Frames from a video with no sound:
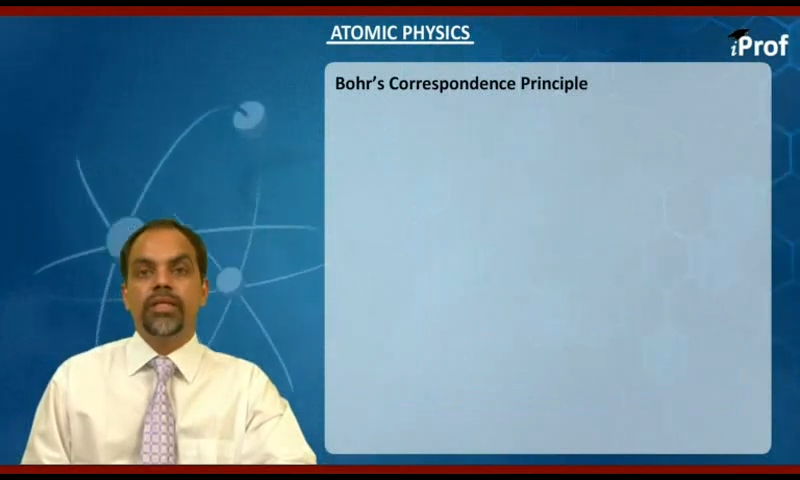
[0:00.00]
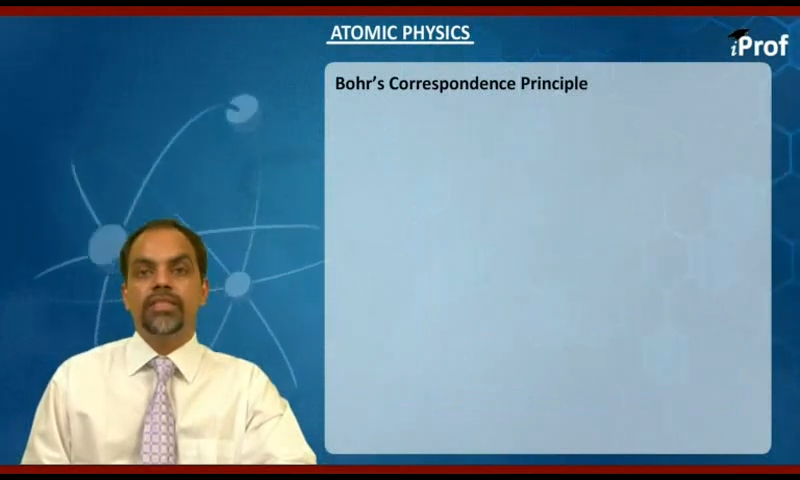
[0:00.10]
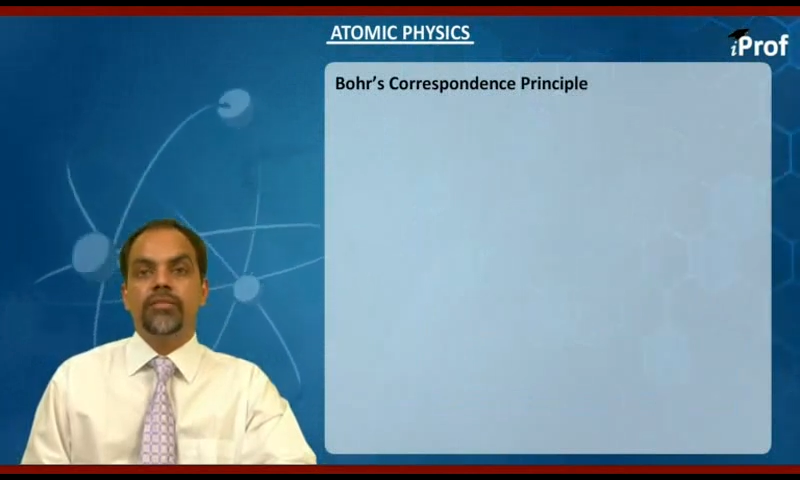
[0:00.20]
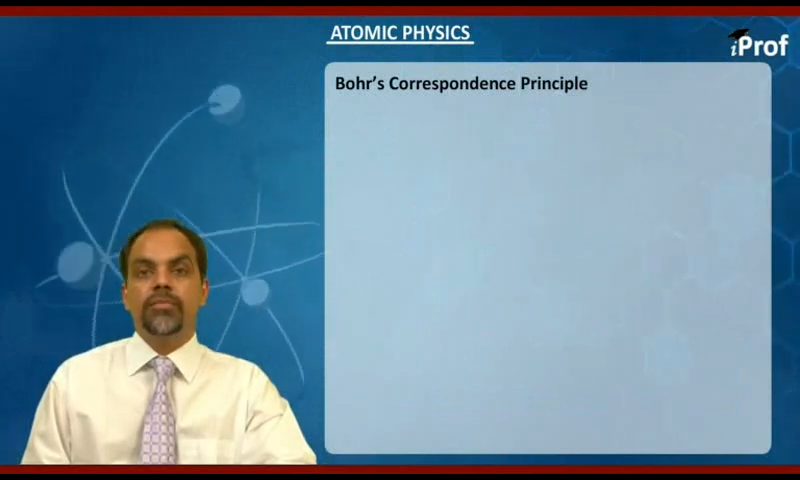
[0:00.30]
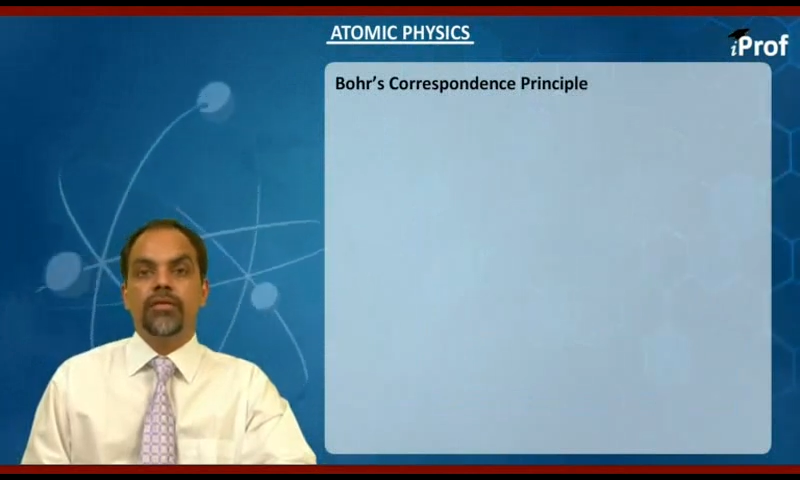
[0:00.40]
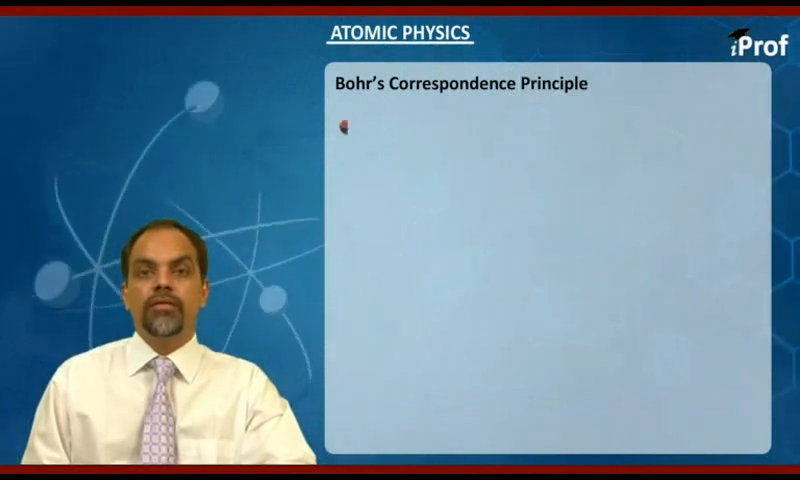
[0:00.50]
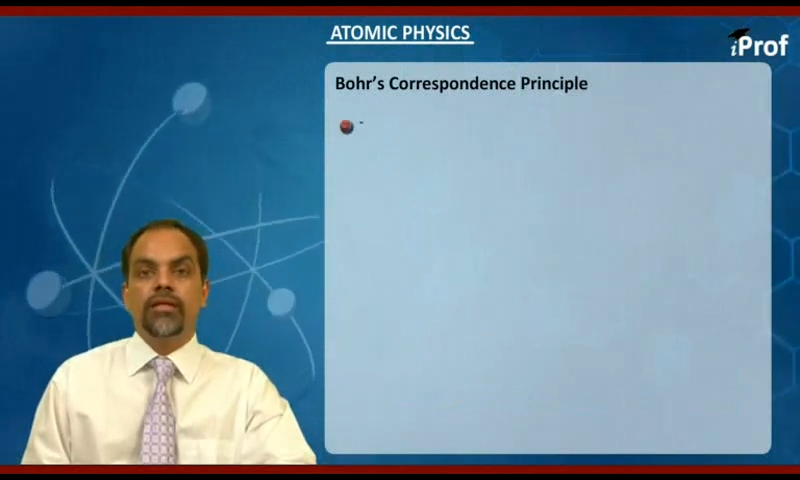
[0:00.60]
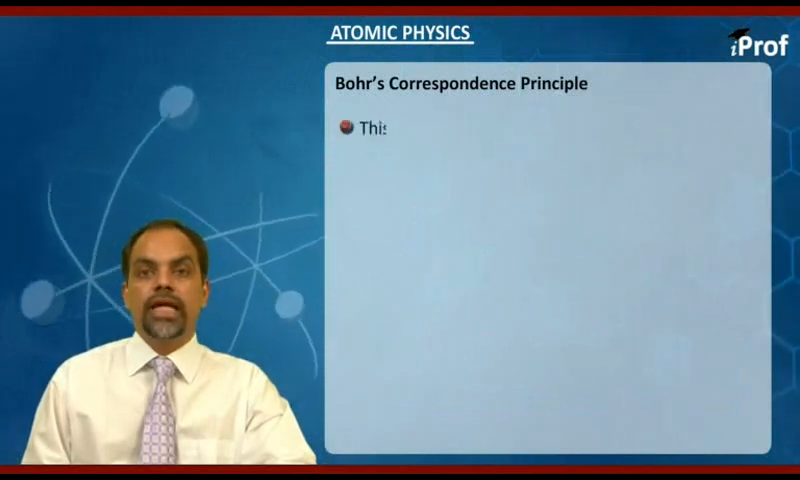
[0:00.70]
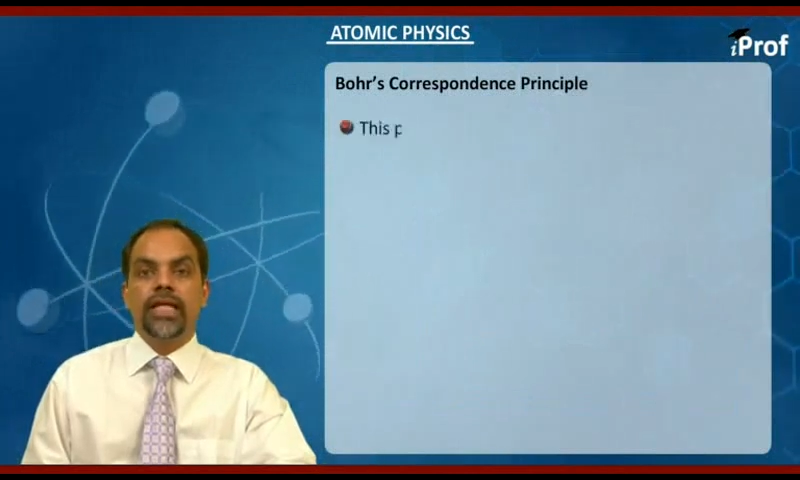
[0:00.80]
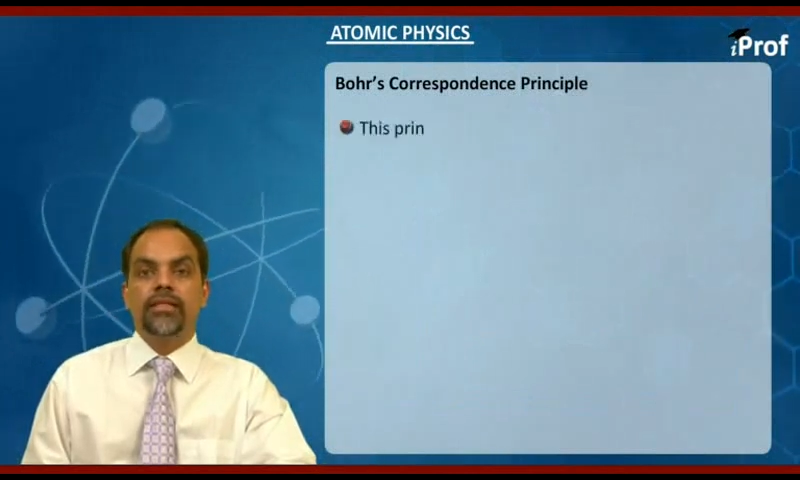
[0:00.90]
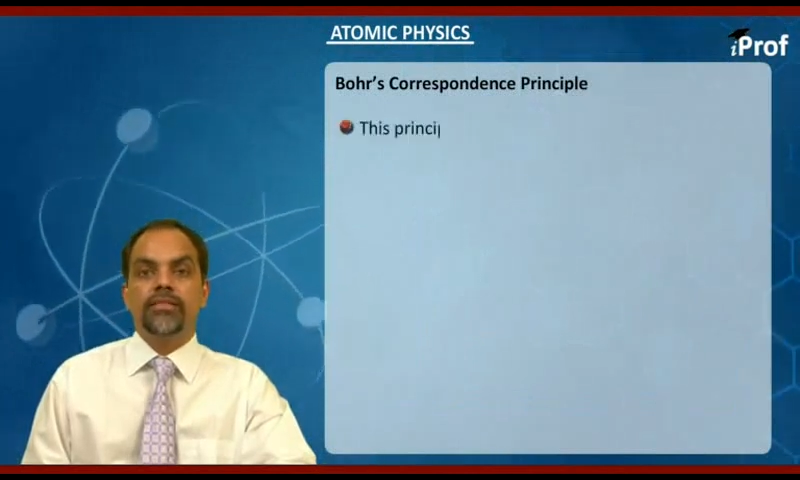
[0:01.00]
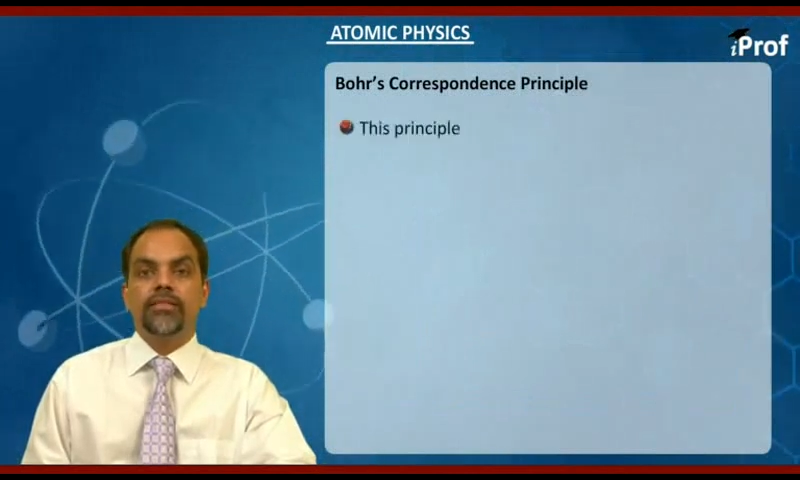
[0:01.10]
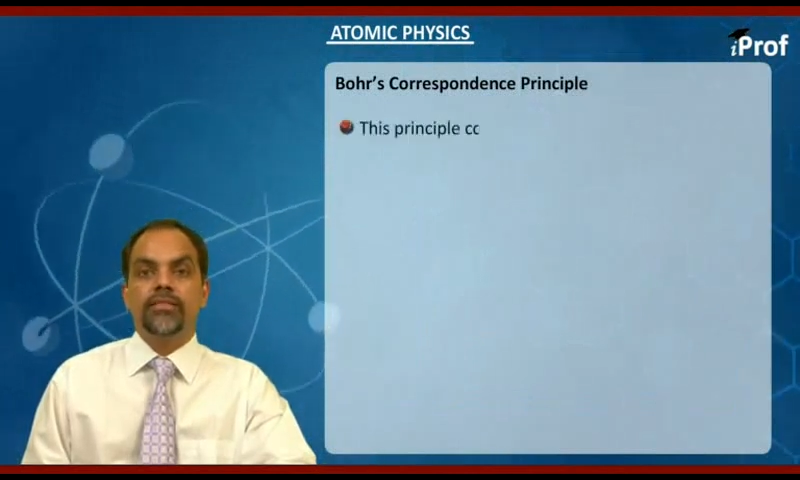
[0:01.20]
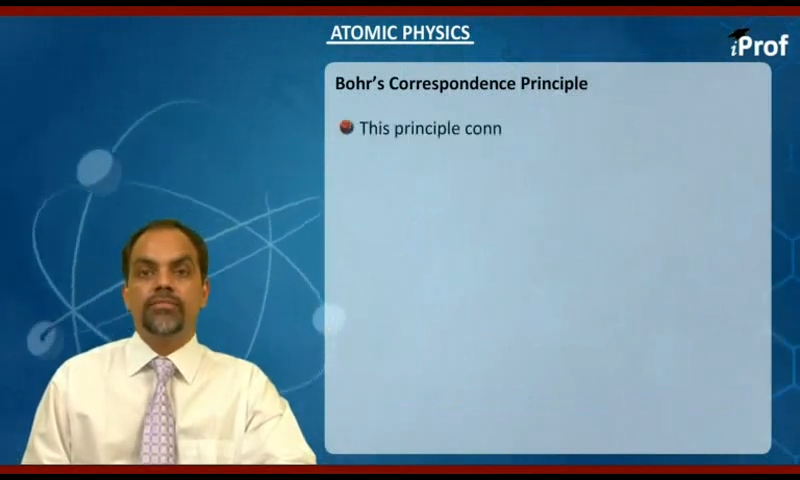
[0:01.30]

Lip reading: principle connects